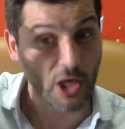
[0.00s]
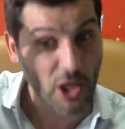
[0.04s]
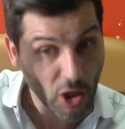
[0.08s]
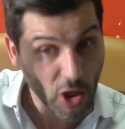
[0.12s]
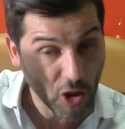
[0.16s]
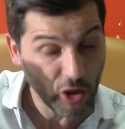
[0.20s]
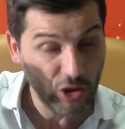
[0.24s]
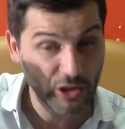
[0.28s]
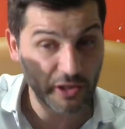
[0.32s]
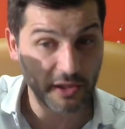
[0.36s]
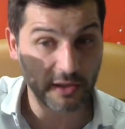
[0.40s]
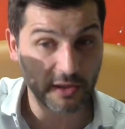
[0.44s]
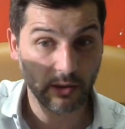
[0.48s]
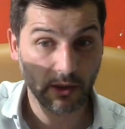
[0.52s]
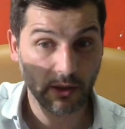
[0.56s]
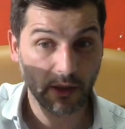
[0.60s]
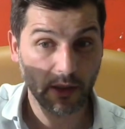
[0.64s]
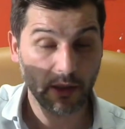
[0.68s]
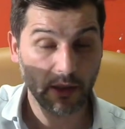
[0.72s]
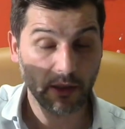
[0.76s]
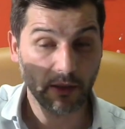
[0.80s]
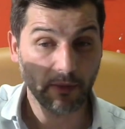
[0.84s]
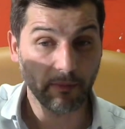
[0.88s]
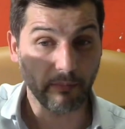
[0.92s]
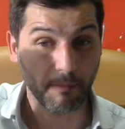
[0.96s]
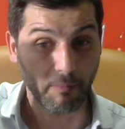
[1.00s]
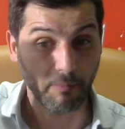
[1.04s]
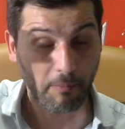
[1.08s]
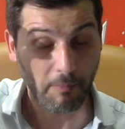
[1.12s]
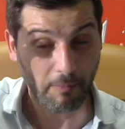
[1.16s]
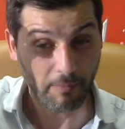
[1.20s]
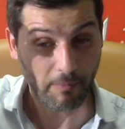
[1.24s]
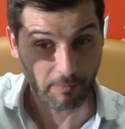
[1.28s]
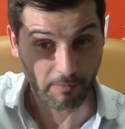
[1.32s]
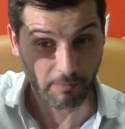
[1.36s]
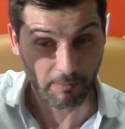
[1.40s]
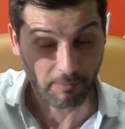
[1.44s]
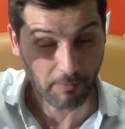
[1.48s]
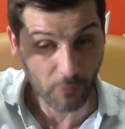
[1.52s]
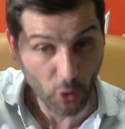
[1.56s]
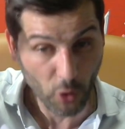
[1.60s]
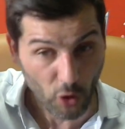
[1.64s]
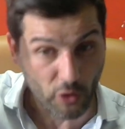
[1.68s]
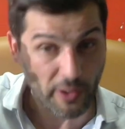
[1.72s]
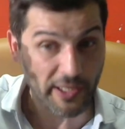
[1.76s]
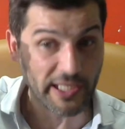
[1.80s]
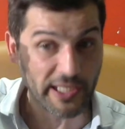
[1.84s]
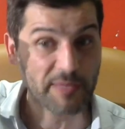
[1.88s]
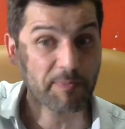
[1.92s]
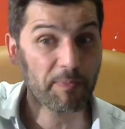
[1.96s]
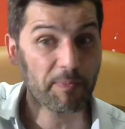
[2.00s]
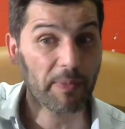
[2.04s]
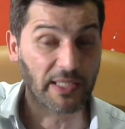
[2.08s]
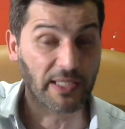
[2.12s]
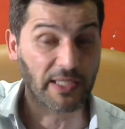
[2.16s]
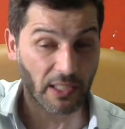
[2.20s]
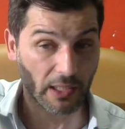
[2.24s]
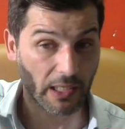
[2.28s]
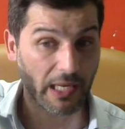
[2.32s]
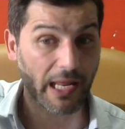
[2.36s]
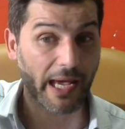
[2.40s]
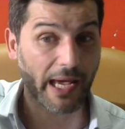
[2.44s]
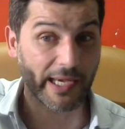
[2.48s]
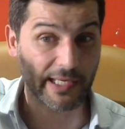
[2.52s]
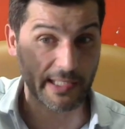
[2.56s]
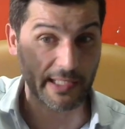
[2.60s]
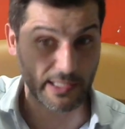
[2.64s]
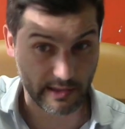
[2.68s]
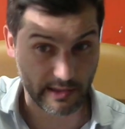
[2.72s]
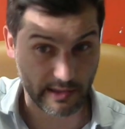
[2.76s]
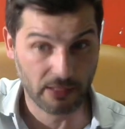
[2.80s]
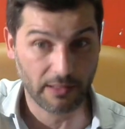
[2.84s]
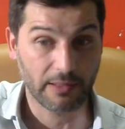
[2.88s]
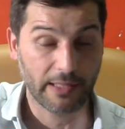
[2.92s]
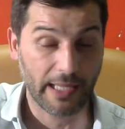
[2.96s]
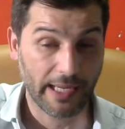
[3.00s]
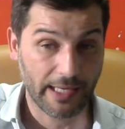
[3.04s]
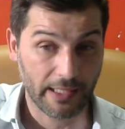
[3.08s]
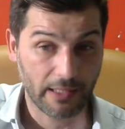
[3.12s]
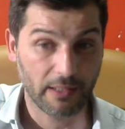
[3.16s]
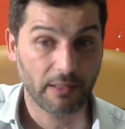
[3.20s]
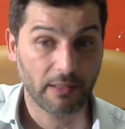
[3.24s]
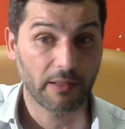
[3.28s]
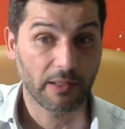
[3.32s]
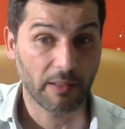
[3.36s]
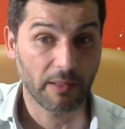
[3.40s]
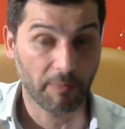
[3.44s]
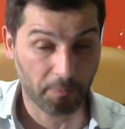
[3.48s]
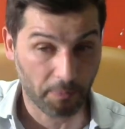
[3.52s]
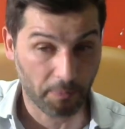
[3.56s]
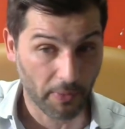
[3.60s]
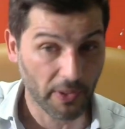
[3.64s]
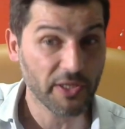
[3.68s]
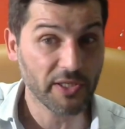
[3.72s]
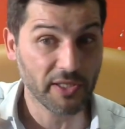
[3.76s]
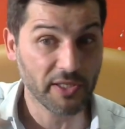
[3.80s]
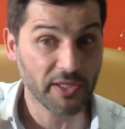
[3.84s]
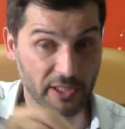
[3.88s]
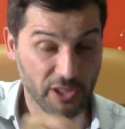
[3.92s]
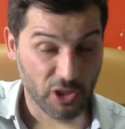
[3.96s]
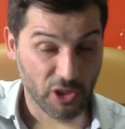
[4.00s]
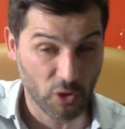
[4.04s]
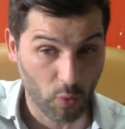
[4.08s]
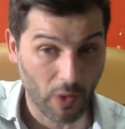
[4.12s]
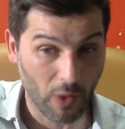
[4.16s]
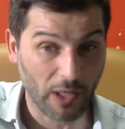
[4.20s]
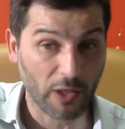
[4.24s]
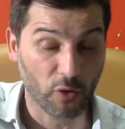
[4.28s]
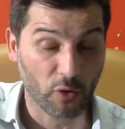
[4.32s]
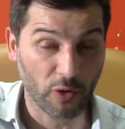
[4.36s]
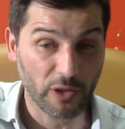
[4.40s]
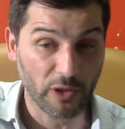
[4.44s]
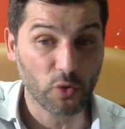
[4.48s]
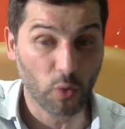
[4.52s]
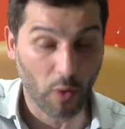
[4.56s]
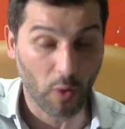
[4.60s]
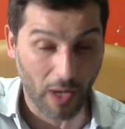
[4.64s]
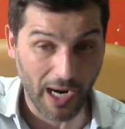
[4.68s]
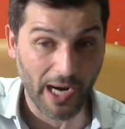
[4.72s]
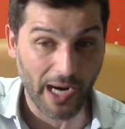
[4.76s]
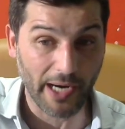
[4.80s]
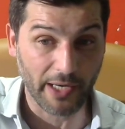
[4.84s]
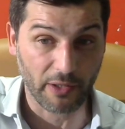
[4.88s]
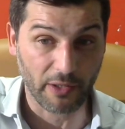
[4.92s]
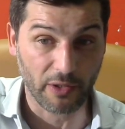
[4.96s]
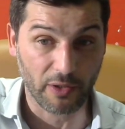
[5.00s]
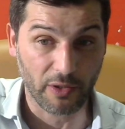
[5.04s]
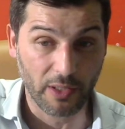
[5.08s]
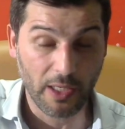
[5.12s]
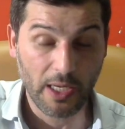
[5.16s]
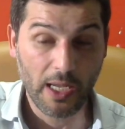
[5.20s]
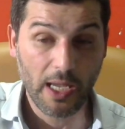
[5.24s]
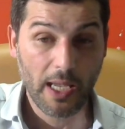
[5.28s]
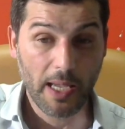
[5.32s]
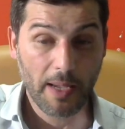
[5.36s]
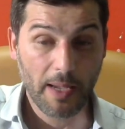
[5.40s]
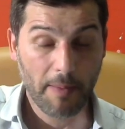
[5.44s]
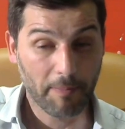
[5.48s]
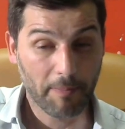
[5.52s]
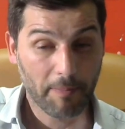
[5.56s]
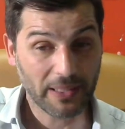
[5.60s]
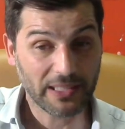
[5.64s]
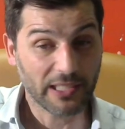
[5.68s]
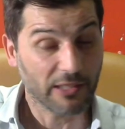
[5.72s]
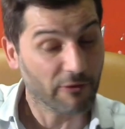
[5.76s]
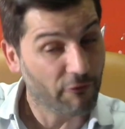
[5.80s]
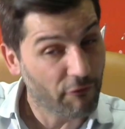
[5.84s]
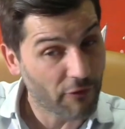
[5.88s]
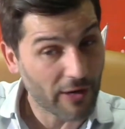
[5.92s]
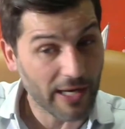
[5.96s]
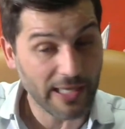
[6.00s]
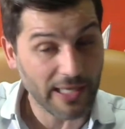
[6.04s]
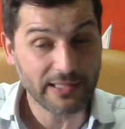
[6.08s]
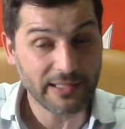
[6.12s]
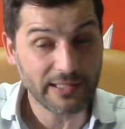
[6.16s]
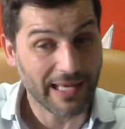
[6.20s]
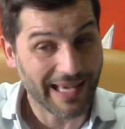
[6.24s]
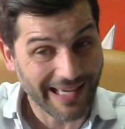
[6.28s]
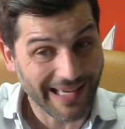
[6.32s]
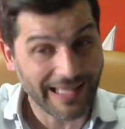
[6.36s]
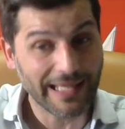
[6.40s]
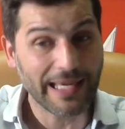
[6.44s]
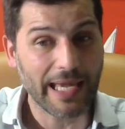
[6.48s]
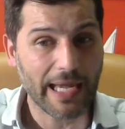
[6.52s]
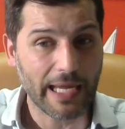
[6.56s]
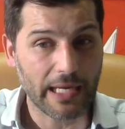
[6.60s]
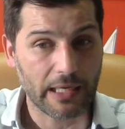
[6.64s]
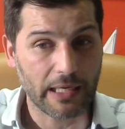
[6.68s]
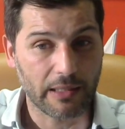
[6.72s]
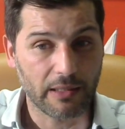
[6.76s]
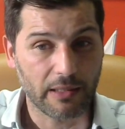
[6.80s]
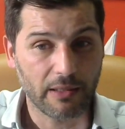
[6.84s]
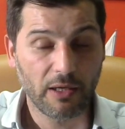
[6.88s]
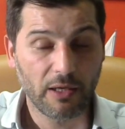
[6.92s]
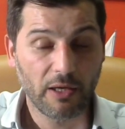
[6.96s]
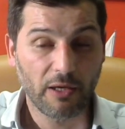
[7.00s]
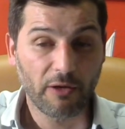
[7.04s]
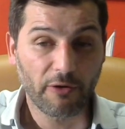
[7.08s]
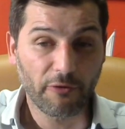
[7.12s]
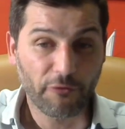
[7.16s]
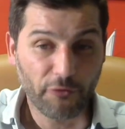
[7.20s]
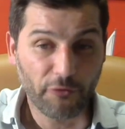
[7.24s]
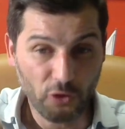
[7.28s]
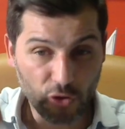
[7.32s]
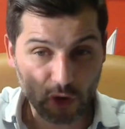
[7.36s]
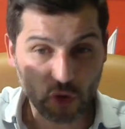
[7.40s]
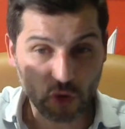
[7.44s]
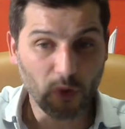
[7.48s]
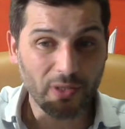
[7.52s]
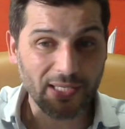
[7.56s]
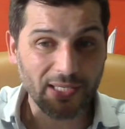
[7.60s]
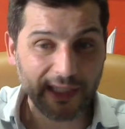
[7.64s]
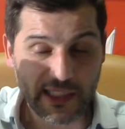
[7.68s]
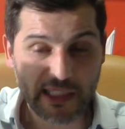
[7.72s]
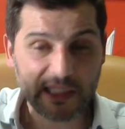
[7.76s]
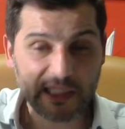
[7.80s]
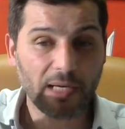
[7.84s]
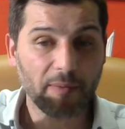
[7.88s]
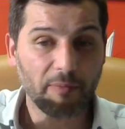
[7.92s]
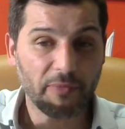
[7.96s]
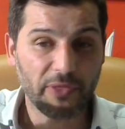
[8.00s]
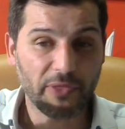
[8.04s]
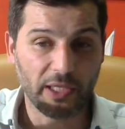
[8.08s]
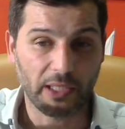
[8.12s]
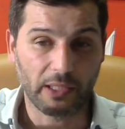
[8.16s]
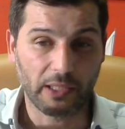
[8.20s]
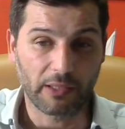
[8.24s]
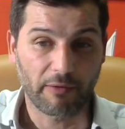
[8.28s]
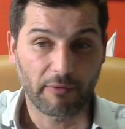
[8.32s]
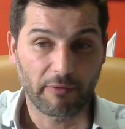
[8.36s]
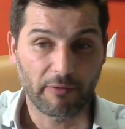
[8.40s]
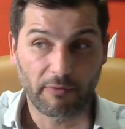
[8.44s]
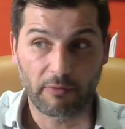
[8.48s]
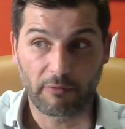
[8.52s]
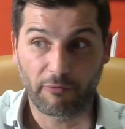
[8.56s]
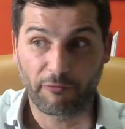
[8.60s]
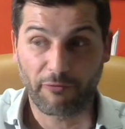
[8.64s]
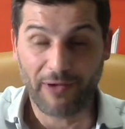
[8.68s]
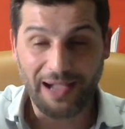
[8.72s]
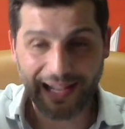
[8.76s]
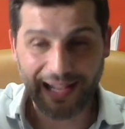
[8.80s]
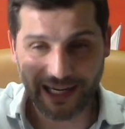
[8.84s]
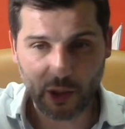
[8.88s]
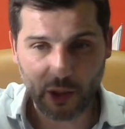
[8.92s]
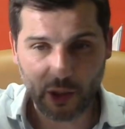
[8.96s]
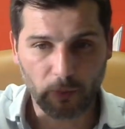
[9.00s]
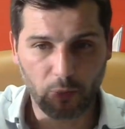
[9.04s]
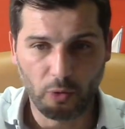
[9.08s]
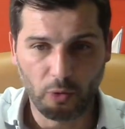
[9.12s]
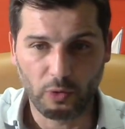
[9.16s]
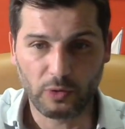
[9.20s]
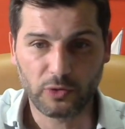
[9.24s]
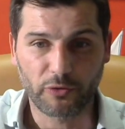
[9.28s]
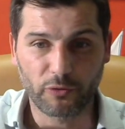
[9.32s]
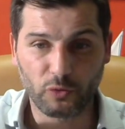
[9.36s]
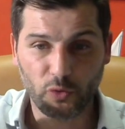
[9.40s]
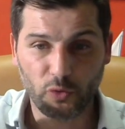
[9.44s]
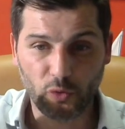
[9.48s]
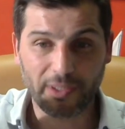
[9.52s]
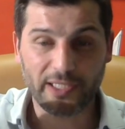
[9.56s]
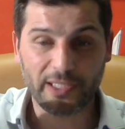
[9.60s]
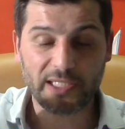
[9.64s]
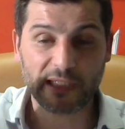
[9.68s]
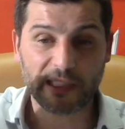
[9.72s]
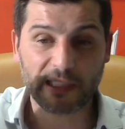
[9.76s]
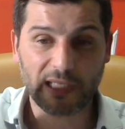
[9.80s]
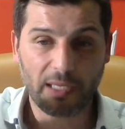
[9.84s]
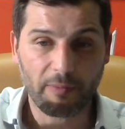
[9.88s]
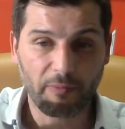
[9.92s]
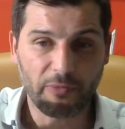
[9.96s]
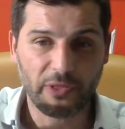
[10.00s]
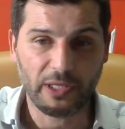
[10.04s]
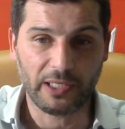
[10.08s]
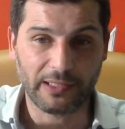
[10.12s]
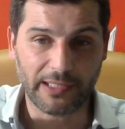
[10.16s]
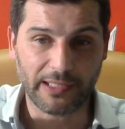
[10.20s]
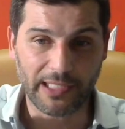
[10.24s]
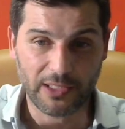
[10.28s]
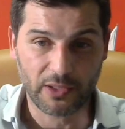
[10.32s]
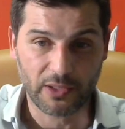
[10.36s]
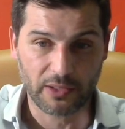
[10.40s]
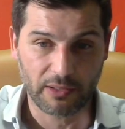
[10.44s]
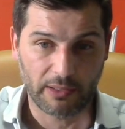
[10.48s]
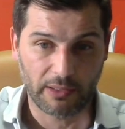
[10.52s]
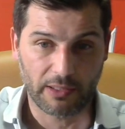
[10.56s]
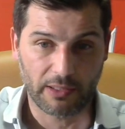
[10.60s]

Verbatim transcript: not more specialized than the persons you are going to hire. But in fact, again, for doing something valuable, to doing something that